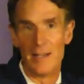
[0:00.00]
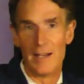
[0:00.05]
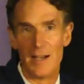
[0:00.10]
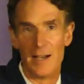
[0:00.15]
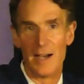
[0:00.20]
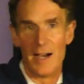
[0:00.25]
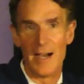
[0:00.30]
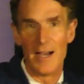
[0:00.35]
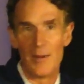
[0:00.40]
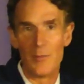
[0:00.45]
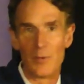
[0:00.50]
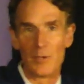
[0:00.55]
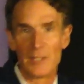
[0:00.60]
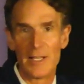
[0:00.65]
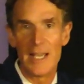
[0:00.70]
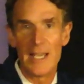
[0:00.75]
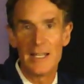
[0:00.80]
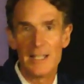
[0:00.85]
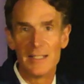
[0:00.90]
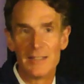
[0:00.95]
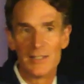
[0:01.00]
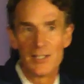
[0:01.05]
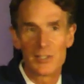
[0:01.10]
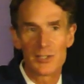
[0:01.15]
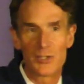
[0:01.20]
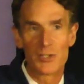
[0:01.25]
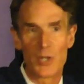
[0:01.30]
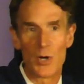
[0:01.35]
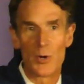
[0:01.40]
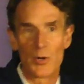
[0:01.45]
I related this
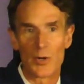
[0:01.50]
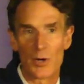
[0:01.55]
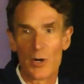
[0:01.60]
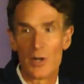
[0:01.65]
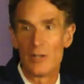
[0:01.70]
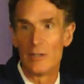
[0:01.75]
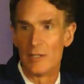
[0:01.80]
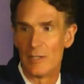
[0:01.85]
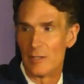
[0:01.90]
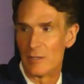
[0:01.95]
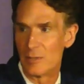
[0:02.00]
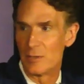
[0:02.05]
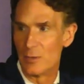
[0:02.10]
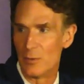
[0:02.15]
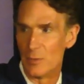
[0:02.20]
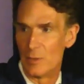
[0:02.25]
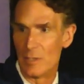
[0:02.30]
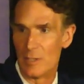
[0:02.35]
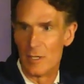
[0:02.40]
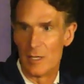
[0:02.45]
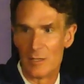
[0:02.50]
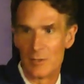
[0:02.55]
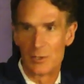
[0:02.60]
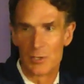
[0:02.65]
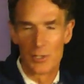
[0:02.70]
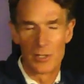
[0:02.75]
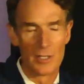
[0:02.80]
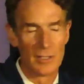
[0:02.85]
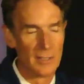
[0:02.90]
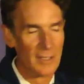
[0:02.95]
joke earlier to a young
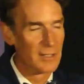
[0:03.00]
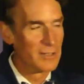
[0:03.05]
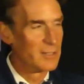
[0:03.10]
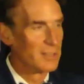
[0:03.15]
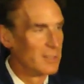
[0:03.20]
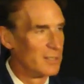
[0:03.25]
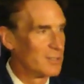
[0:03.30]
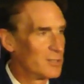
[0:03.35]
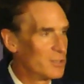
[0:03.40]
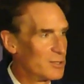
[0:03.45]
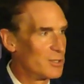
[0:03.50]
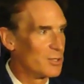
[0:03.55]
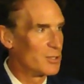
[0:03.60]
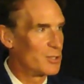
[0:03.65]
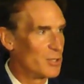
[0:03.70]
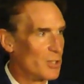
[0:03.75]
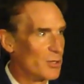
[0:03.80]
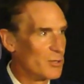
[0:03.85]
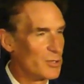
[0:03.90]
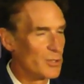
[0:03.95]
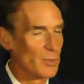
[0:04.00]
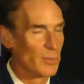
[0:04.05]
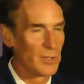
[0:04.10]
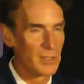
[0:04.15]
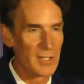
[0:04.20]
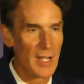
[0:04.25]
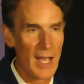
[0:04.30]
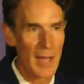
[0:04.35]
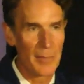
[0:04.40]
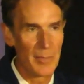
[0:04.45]
journalist, and this just shows you
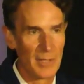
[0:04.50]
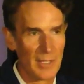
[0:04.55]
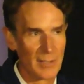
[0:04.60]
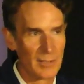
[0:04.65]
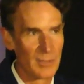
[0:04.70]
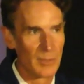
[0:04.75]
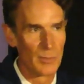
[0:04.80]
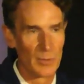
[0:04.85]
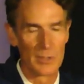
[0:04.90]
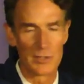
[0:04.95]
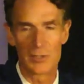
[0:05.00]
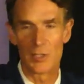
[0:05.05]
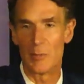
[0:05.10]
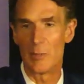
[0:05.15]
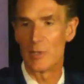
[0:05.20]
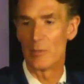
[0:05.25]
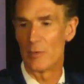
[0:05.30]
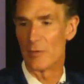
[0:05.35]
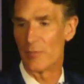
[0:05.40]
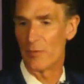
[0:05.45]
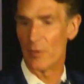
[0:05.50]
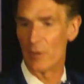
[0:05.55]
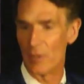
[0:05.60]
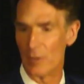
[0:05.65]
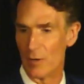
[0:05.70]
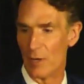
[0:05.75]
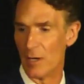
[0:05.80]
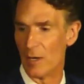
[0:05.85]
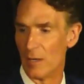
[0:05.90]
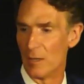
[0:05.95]
what's happening to the world. Somebody
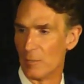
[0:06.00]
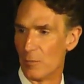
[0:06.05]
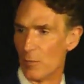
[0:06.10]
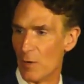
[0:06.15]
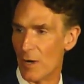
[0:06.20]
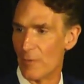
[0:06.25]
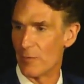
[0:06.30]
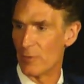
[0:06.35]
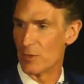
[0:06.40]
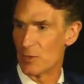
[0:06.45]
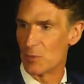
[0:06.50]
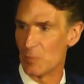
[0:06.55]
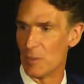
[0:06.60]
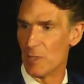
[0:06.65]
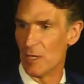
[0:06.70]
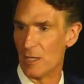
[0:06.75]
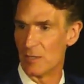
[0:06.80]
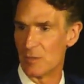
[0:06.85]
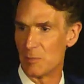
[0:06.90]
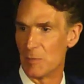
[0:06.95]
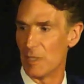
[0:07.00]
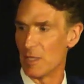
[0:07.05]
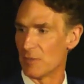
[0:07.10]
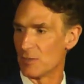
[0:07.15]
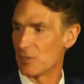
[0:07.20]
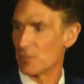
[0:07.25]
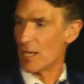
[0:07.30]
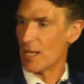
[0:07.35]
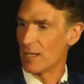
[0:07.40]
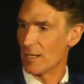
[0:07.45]
referenced me as being
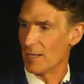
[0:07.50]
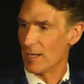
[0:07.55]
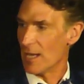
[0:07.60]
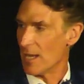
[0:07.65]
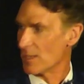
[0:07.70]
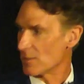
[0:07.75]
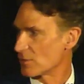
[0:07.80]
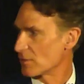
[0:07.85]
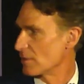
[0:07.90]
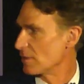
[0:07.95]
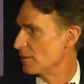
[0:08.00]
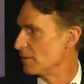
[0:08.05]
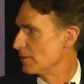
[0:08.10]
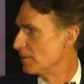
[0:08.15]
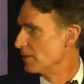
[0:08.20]
Sagan-esque.